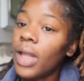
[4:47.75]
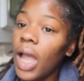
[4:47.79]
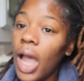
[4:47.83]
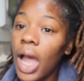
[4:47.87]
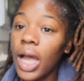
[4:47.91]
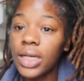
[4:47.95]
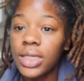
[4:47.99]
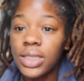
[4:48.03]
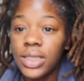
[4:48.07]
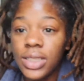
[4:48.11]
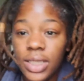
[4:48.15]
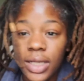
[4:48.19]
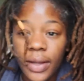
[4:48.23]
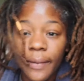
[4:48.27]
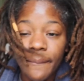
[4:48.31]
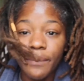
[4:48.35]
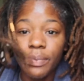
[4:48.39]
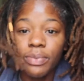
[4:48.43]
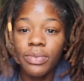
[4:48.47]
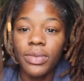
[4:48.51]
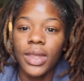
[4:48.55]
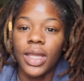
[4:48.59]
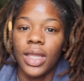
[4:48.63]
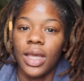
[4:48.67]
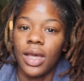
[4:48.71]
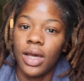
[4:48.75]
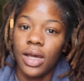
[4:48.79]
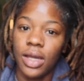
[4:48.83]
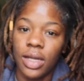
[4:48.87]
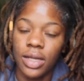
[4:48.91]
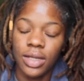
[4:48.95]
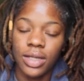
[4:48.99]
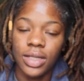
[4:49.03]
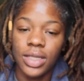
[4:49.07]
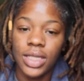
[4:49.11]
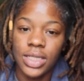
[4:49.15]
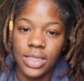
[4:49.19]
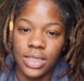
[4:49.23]
Honestly,
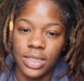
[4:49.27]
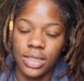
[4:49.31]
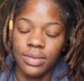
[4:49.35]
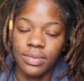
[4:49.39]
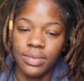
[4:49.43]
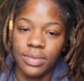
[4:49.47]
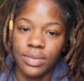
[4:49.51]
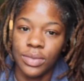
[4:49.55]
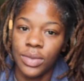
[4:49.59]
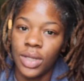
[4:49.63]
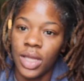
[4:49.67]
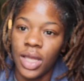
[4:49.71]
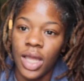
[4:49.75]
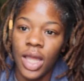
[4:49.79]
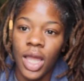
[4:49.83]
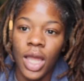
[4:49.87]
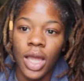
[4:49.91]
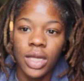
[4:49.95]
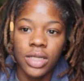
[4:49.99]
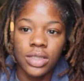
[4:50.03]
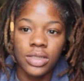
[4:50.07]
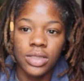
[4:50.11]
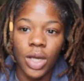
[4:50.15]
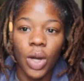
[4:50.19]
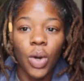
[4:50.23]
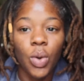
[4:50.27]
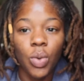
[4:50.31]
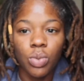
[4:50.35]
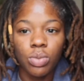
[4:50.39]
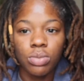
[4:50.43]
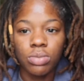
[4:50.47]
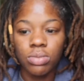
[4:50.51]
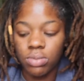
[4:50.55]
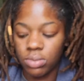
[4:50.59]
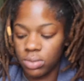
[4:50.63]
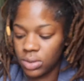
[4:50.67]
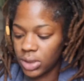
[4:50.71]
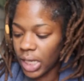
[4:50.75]
listen,
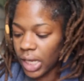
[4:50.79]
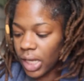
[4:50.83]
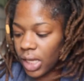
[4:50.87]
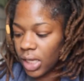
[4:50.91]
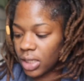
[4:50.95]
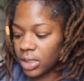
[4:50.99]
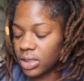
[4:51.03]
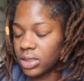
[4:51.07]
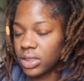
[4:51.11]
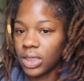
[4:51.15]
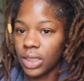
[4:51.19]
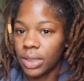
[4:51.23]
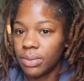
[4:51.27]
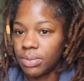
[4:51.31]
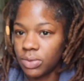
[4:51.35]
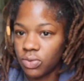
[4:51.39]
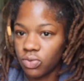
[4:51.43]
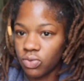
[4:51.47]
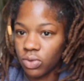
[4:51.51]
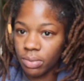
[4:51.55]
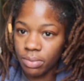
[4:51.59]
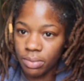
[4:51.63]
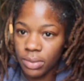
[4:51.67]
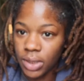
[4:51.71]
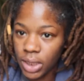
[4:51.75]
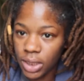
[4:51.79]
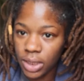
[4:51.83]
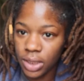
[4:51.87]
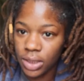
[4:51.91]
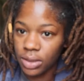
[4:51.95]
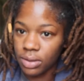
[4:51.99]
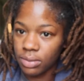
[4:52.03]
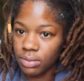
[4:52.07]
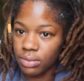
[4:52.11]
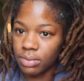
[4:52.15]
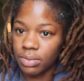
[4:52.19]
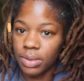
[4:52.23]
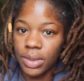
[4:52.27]
don't take tips from
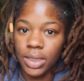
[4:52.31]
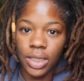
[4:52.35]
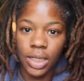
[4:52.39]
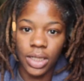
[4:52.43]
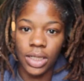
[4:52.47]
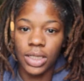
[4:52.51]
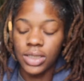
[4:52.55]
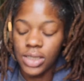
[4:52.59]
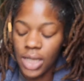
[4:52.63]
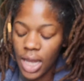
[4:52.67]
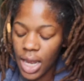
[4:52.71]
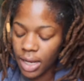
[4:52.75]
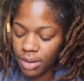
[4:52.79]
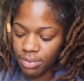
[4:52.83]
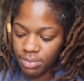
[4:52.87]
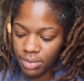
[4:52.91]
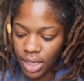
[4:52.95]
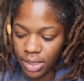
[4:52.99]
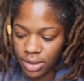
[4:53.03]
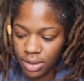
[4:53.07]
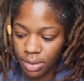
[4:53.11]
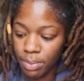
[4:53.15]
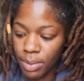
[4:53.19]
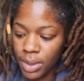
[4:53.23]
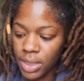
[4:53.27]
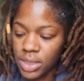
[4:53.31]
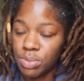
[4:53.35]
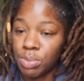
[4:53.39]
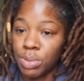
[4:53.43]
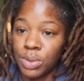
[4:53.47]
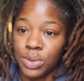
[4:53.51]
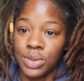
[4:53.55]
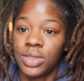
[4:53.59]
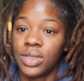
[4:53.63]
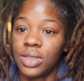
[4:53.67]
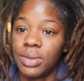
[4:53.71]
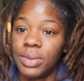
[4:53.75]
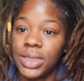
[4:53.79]
me, because I am not the best
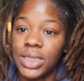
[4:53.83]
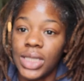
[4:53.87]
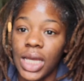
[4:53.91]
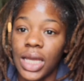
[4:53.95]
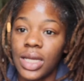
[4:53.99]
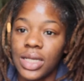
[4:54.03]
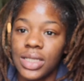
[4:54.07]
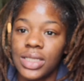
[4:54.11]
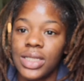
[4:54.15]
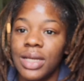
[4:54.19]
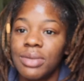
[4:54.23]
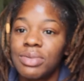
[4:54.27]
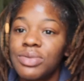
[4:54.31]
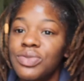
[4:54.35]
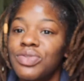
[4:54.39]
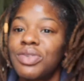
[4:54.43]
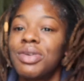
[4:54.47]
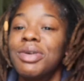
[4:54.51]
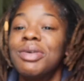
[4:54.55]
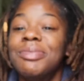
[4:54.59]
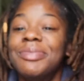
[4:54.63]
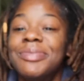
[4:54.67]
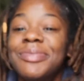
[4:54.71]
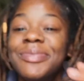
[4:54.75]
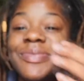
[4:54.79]
person to be taking tips from.